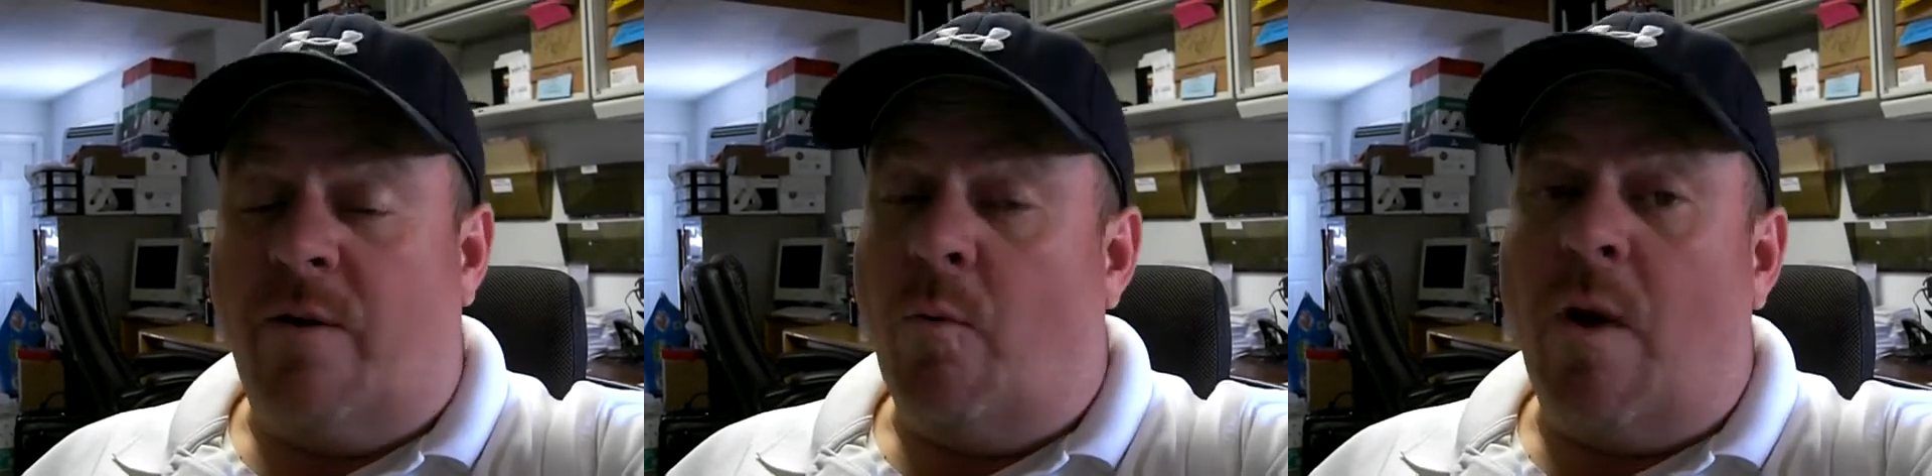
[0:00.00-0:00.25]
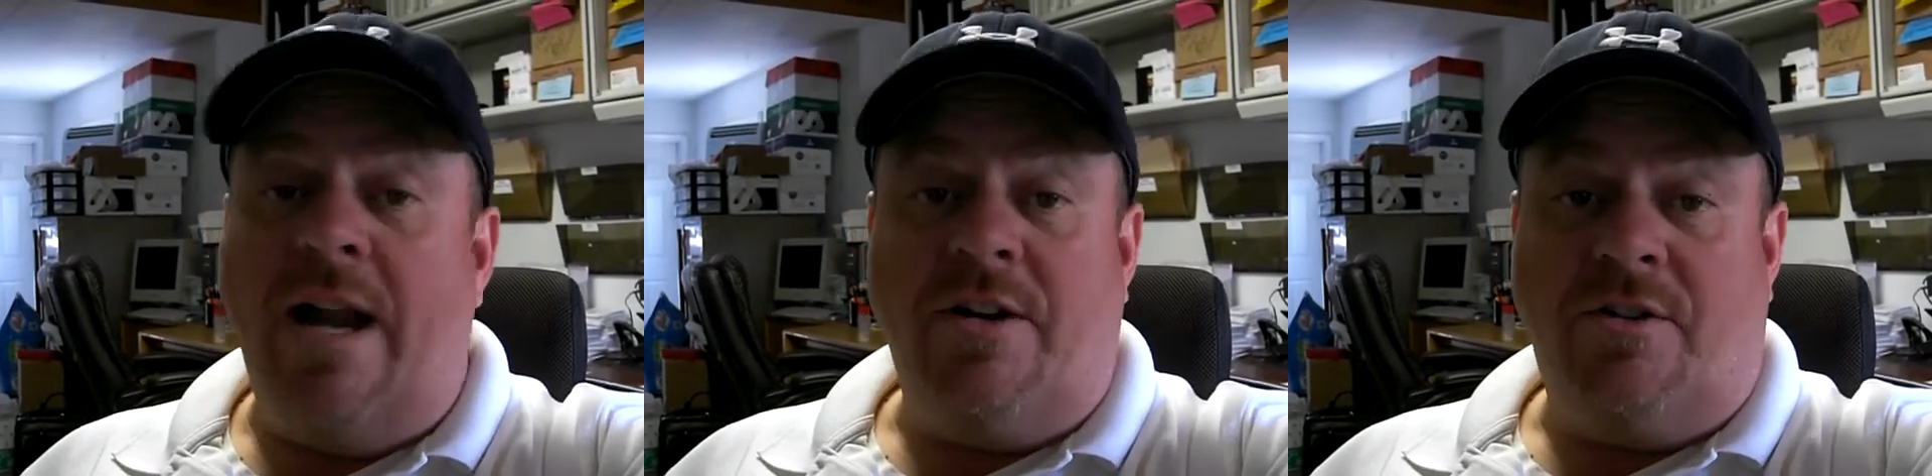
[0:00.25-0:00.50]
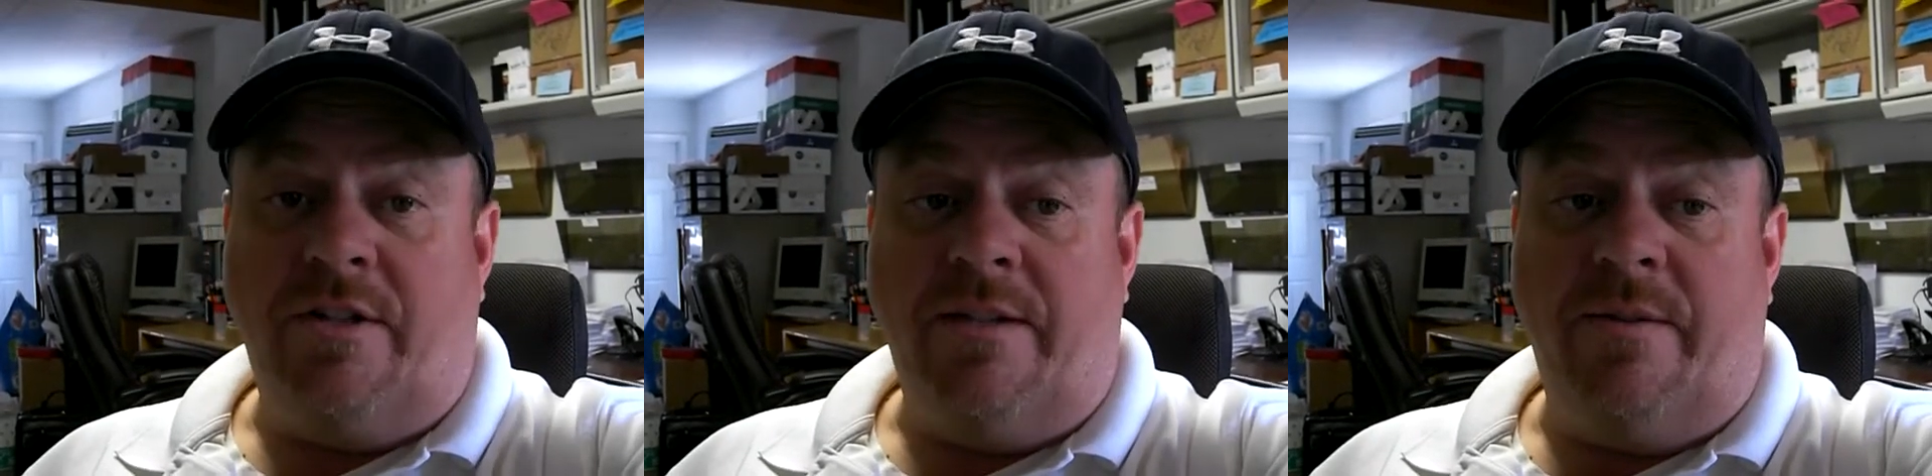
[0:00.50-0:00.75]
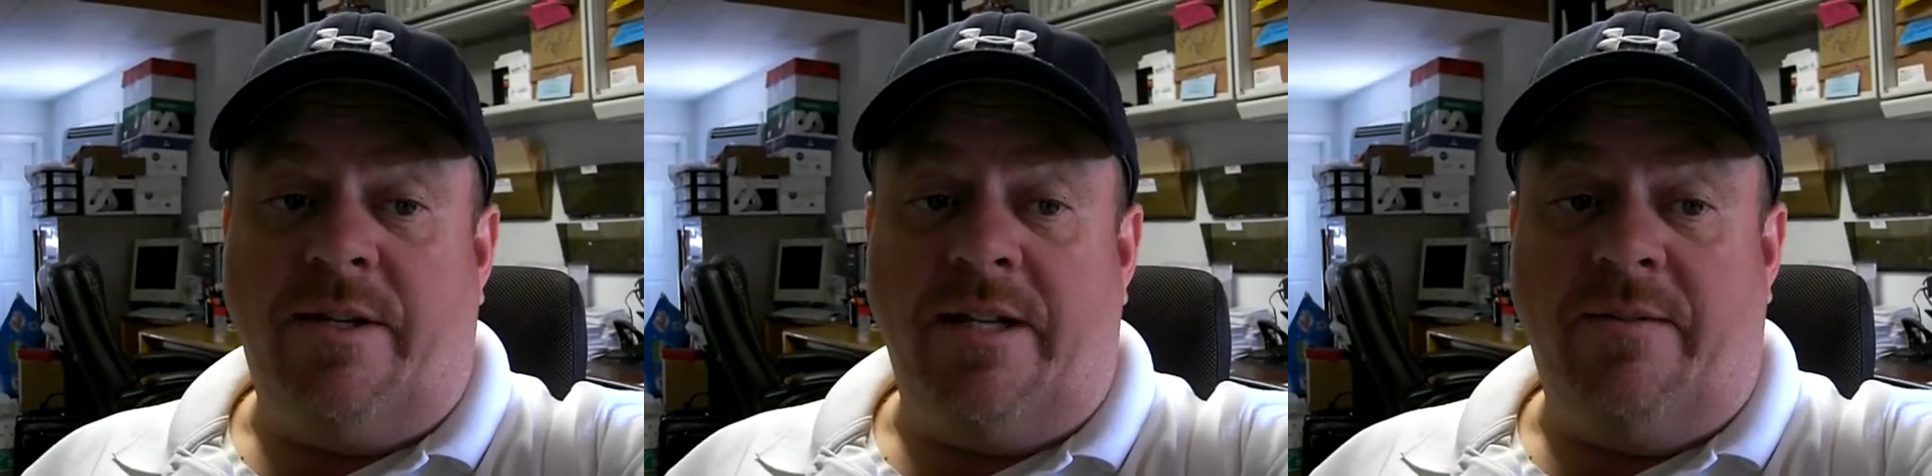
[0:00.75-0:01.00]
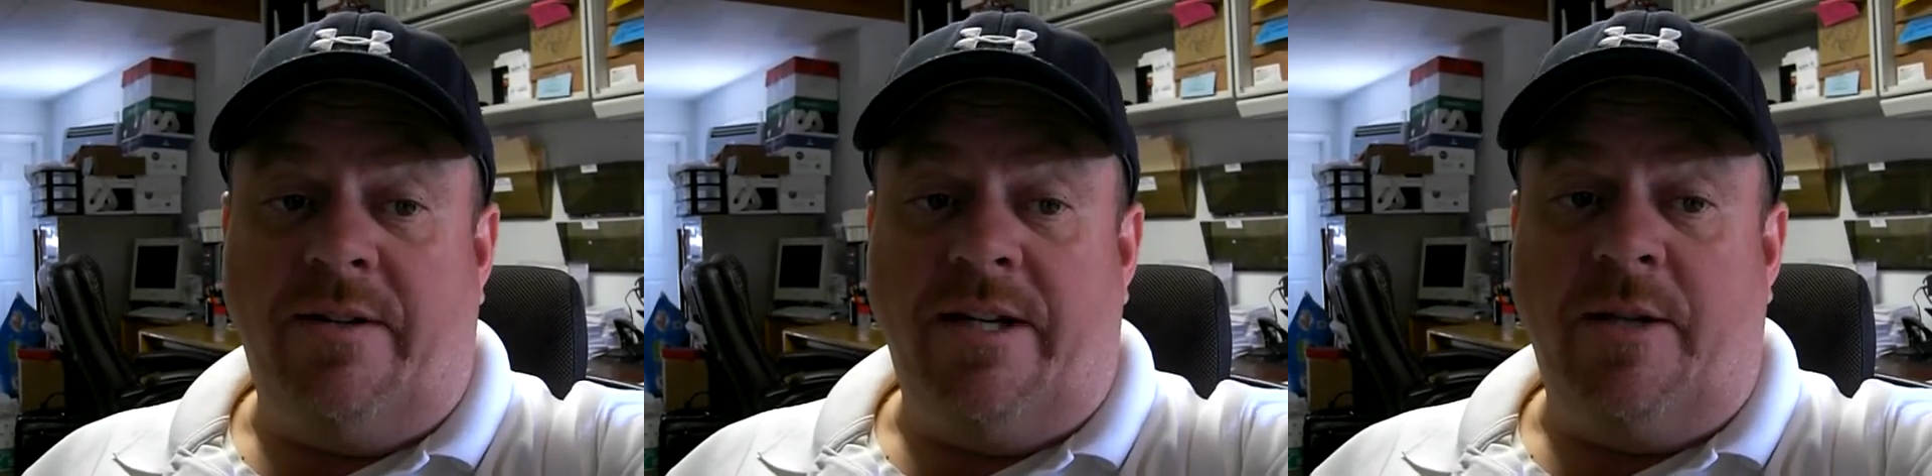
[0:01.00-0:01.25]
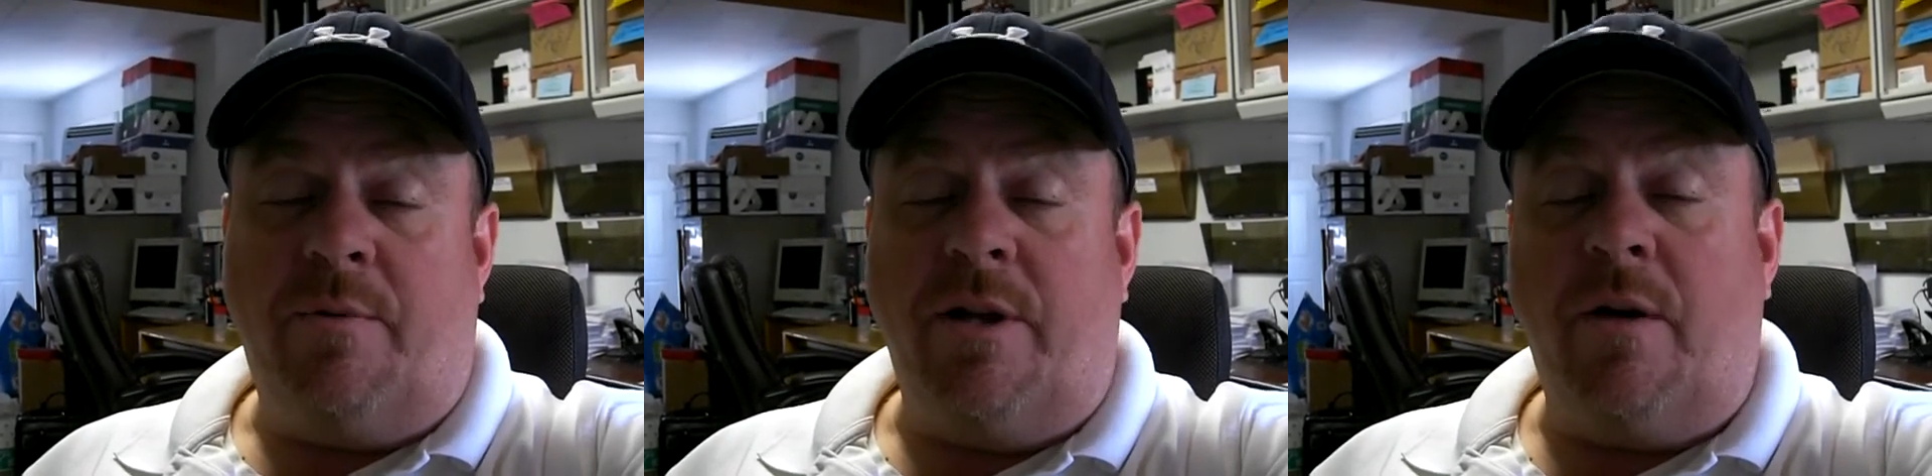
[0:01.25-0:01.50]
"Why did you leave the
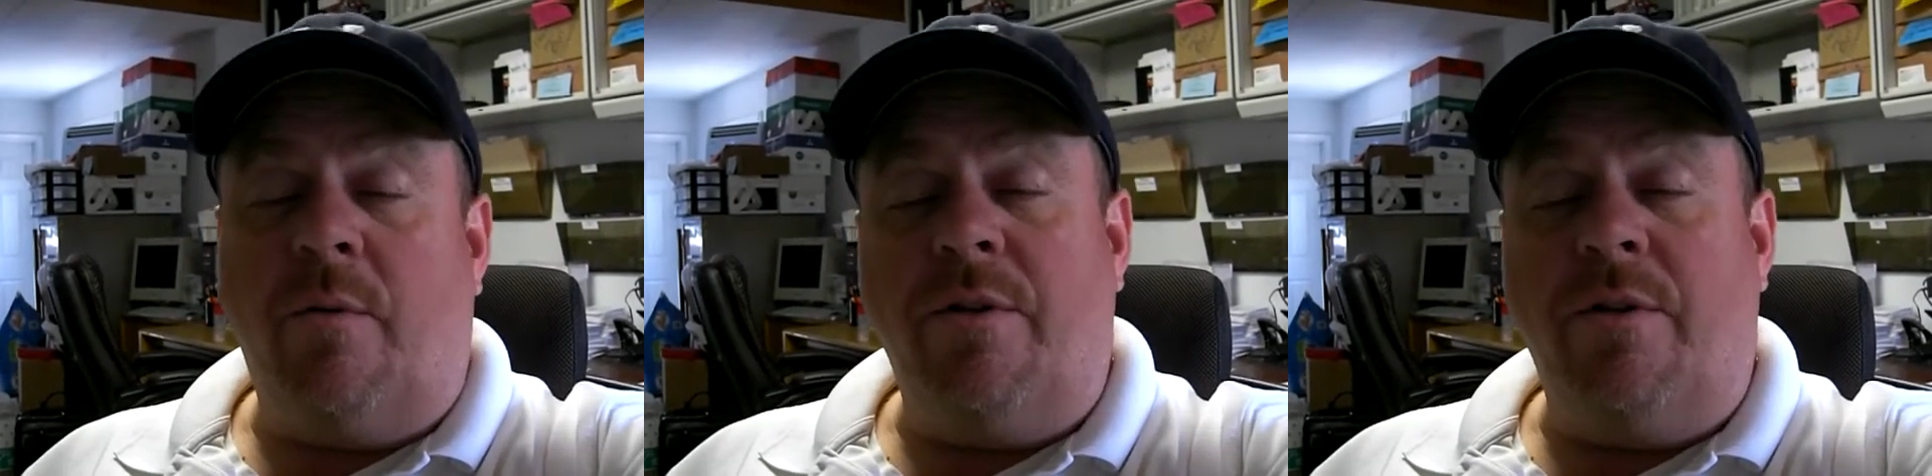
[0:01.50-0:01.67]
DVD player?"